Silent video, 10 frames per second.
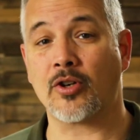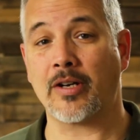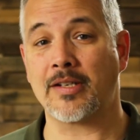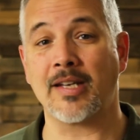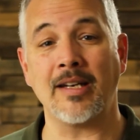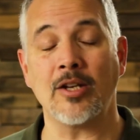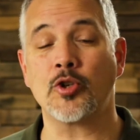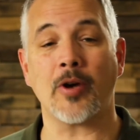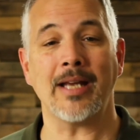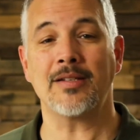started sending
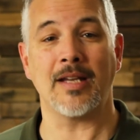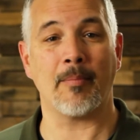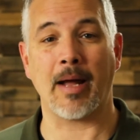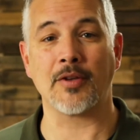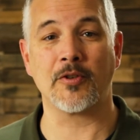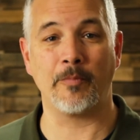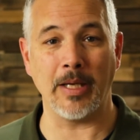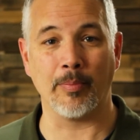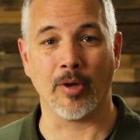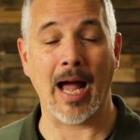crazy amounts of
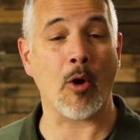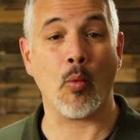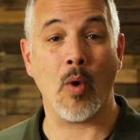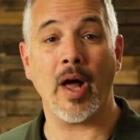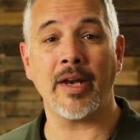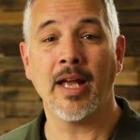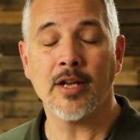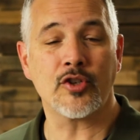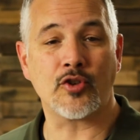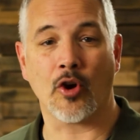people. Our one
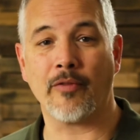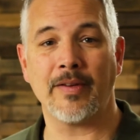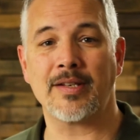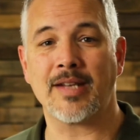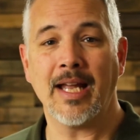service